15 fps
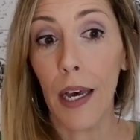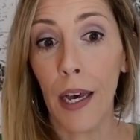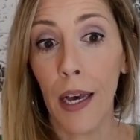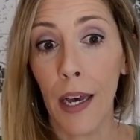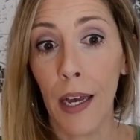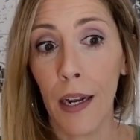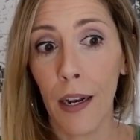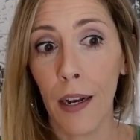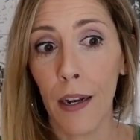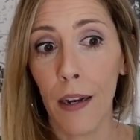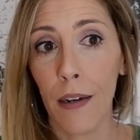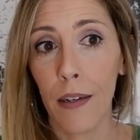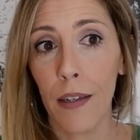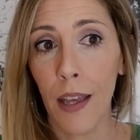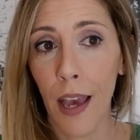
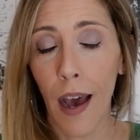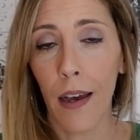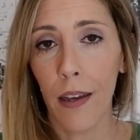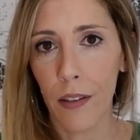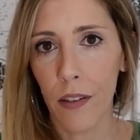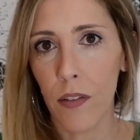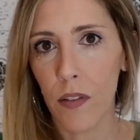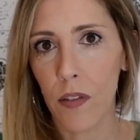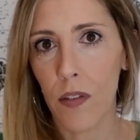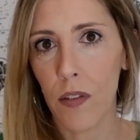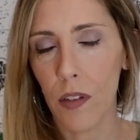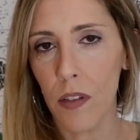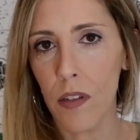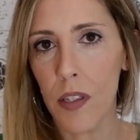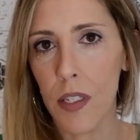And yeah, it's
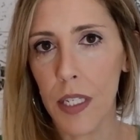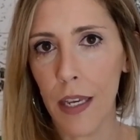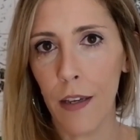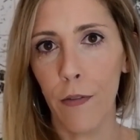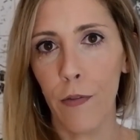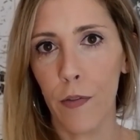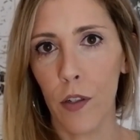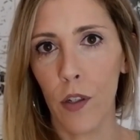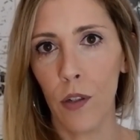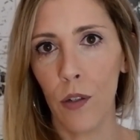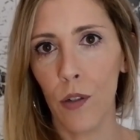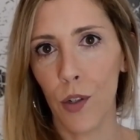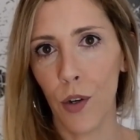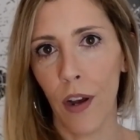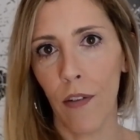safe
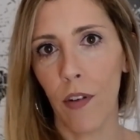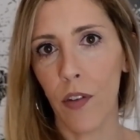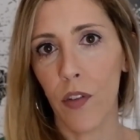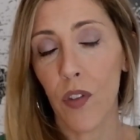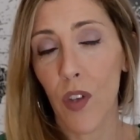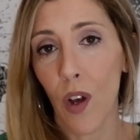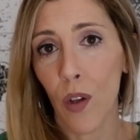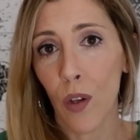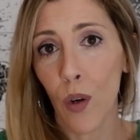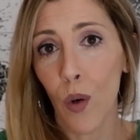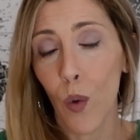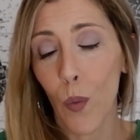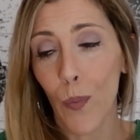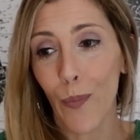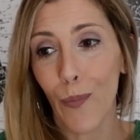to travel
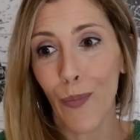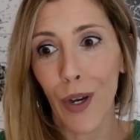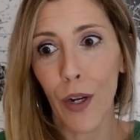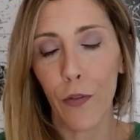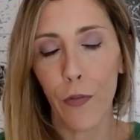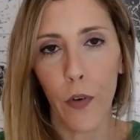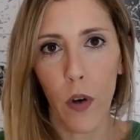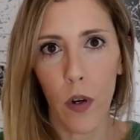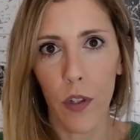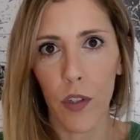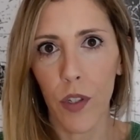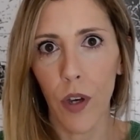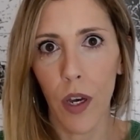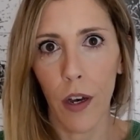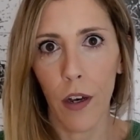solo, but of
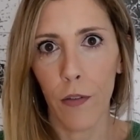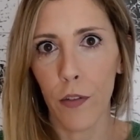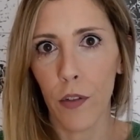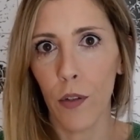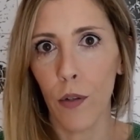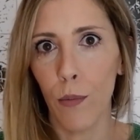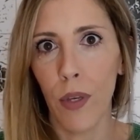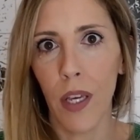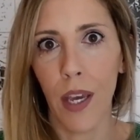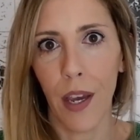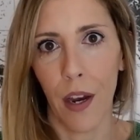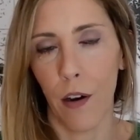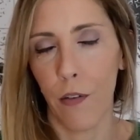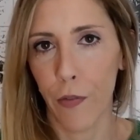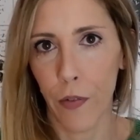course you have to be
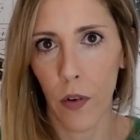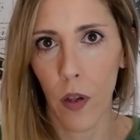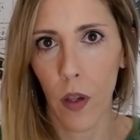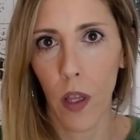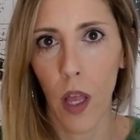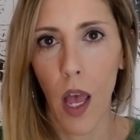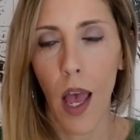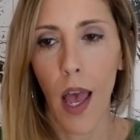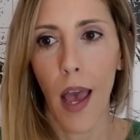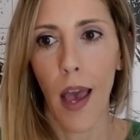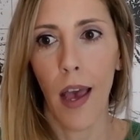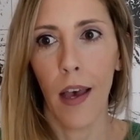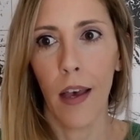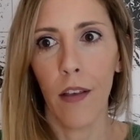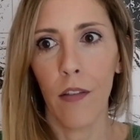careful,
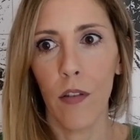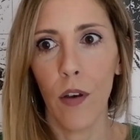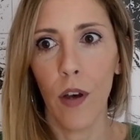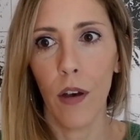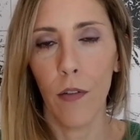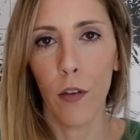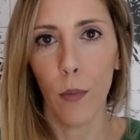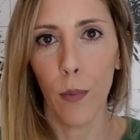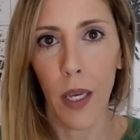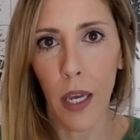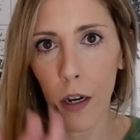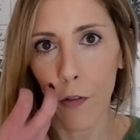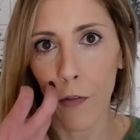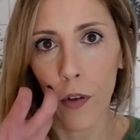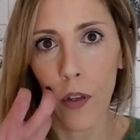as you have to be
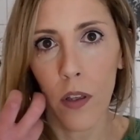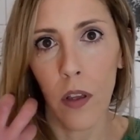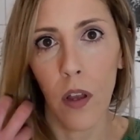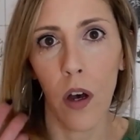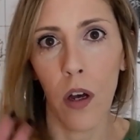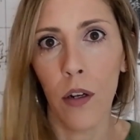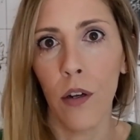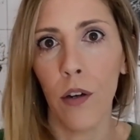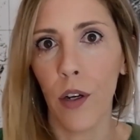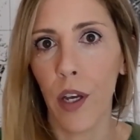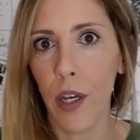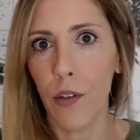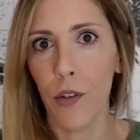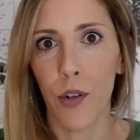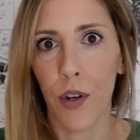careful on your
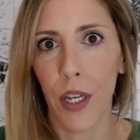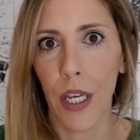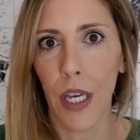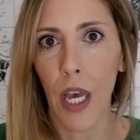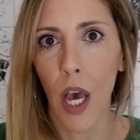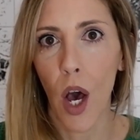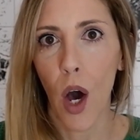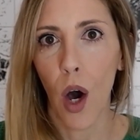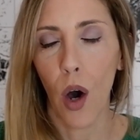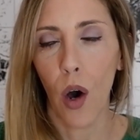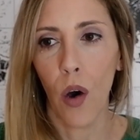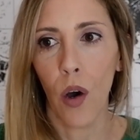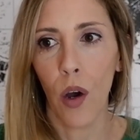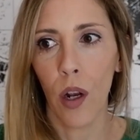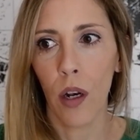country,
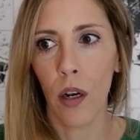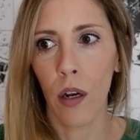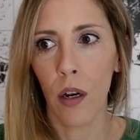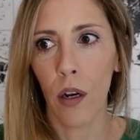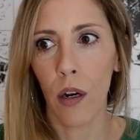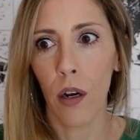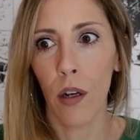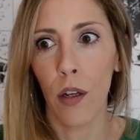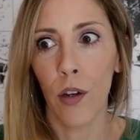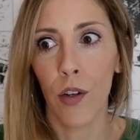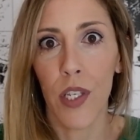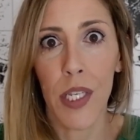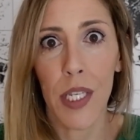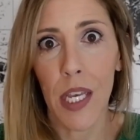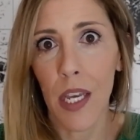on your
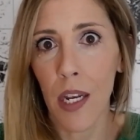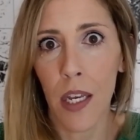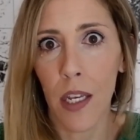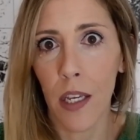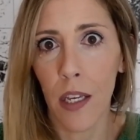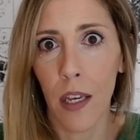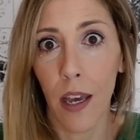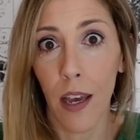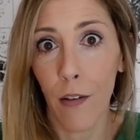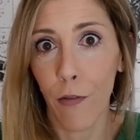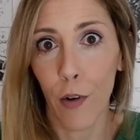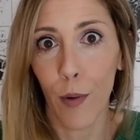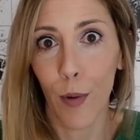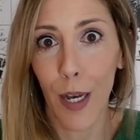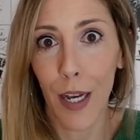city,
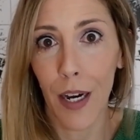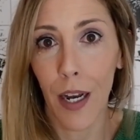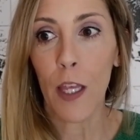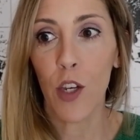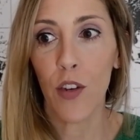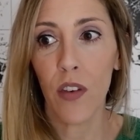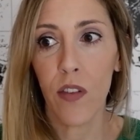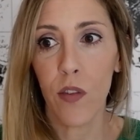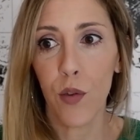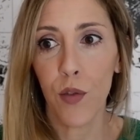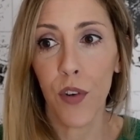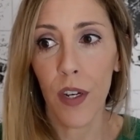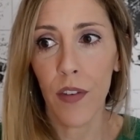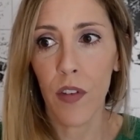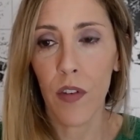everywhere. Just
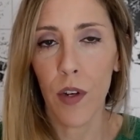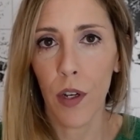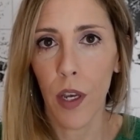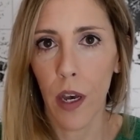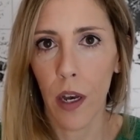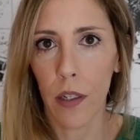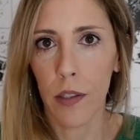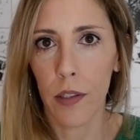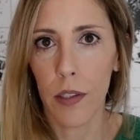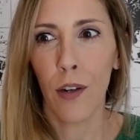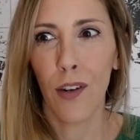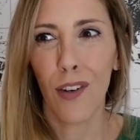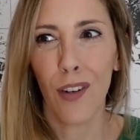trust your guts.